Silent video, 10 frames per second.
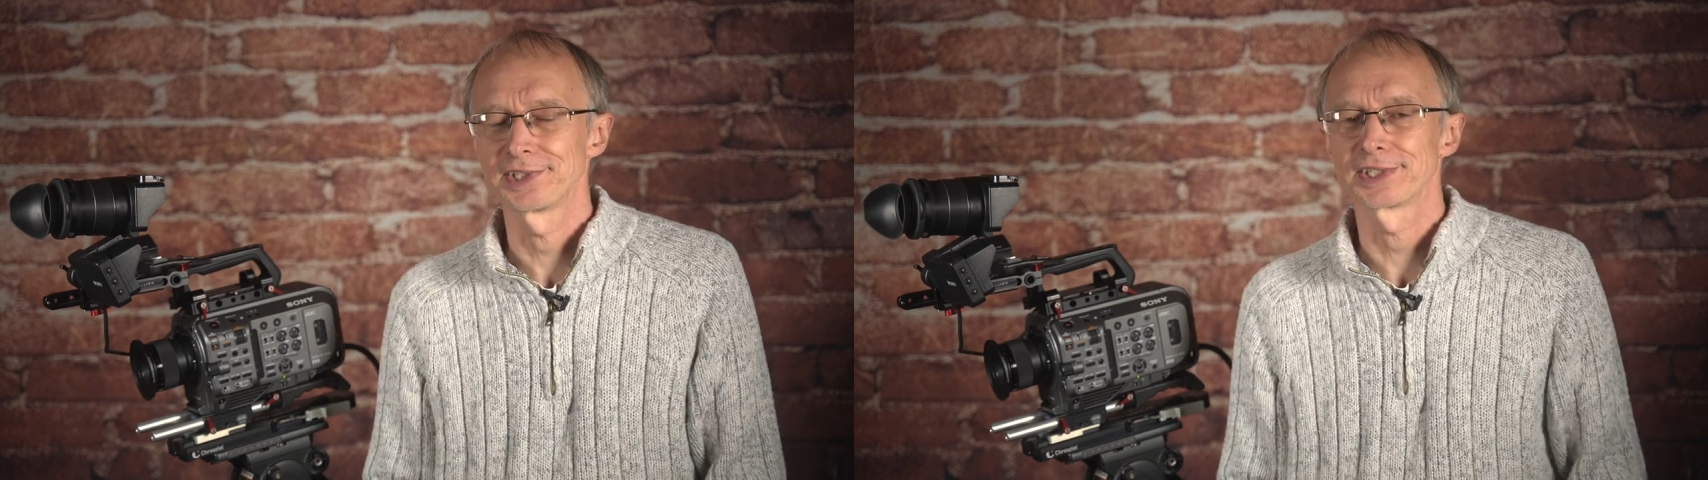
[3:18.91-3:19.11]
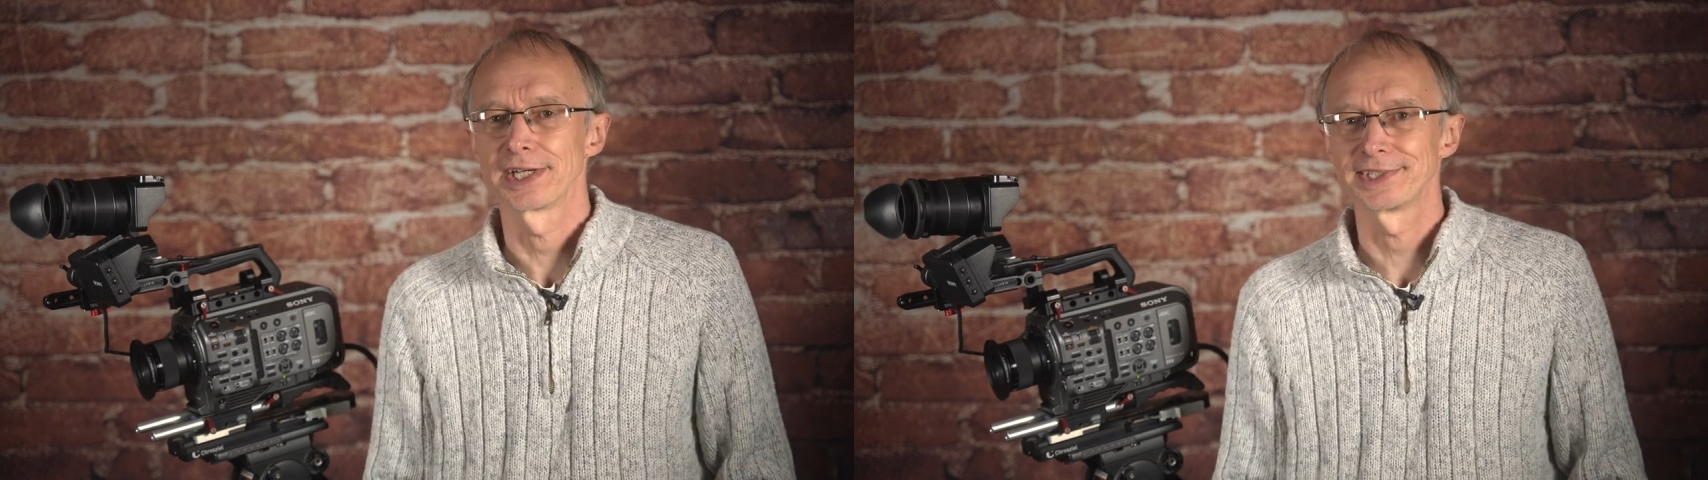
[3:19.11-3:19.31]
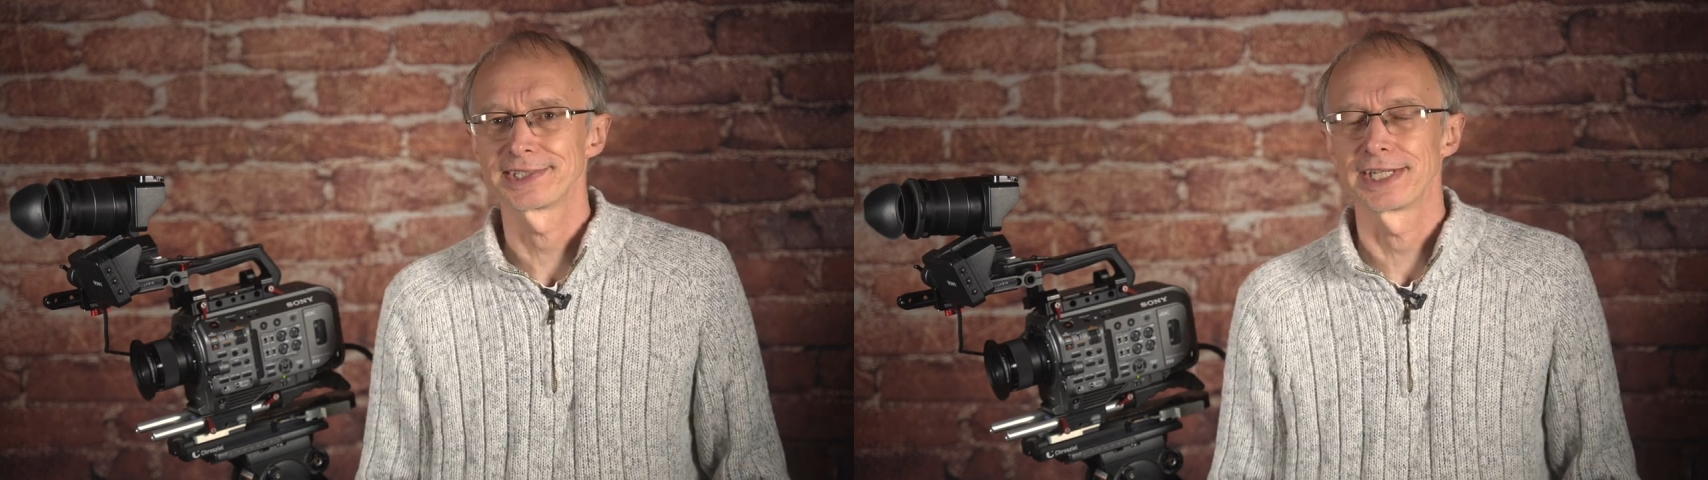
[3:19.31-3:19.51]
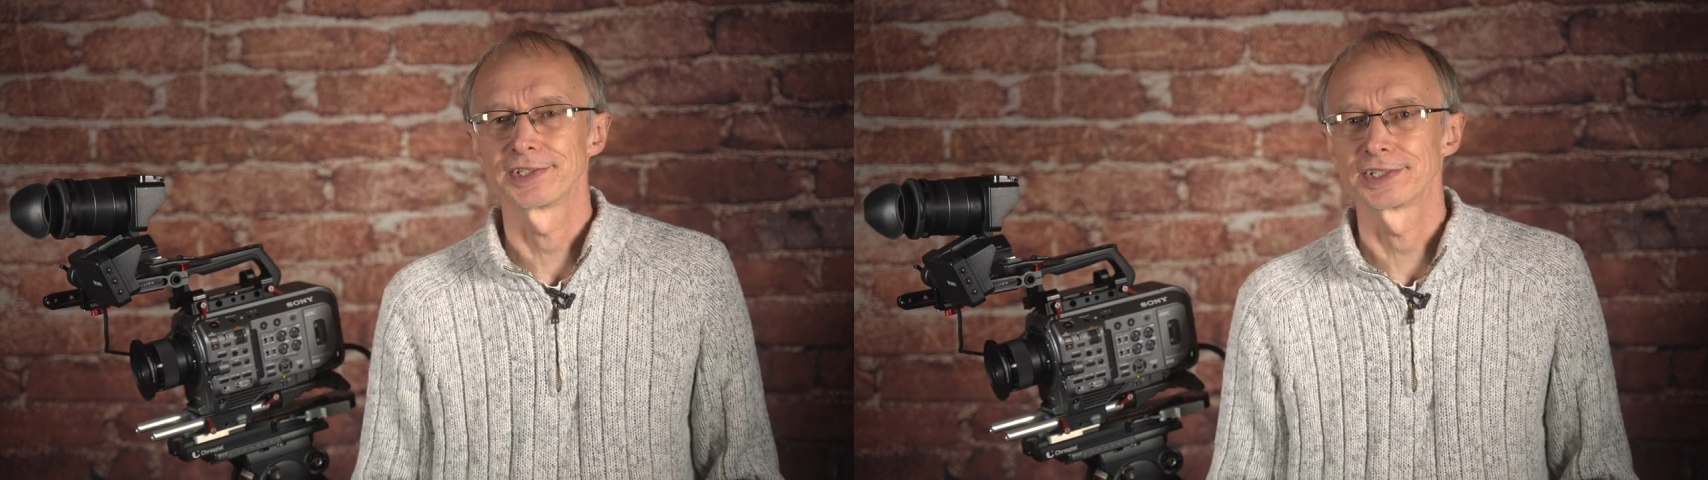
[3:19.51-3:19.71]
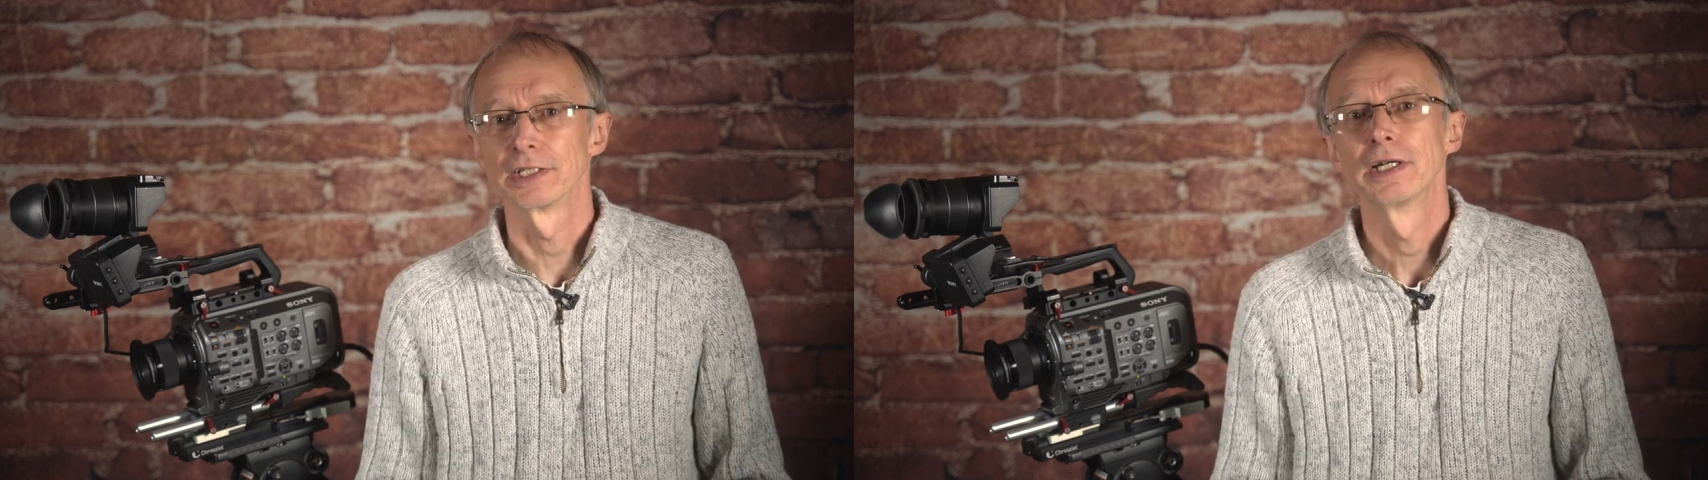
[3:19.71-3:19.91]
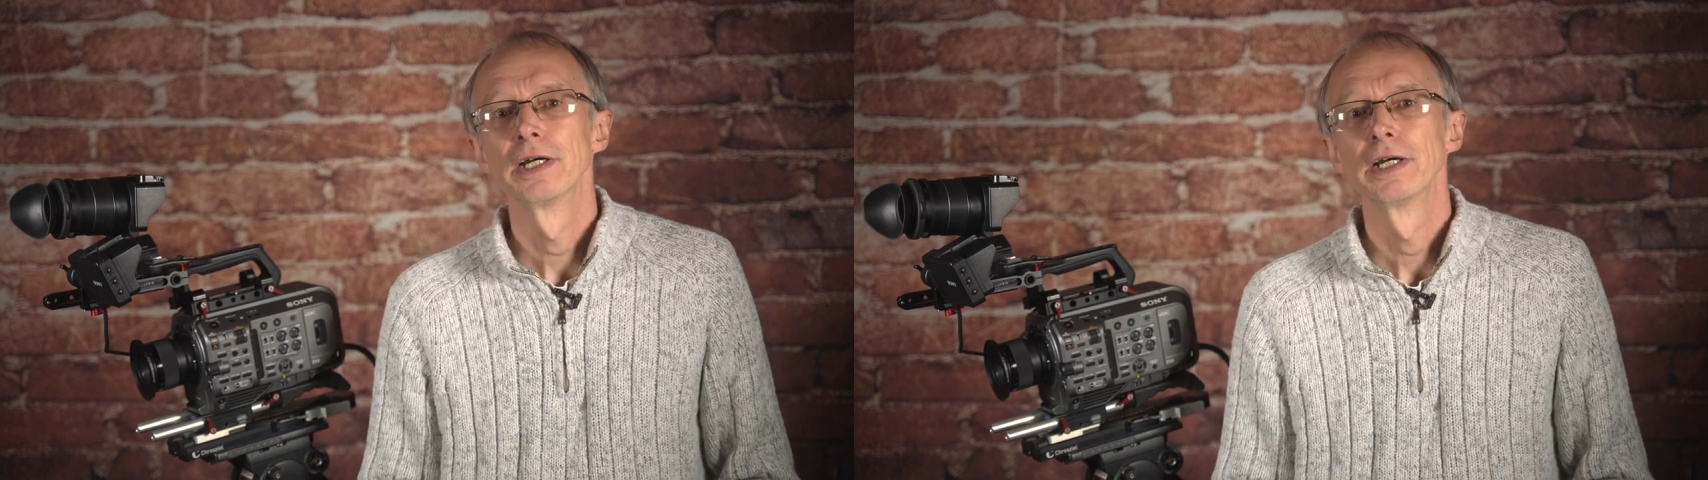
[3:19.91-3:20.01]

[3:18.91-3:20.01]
size sensor,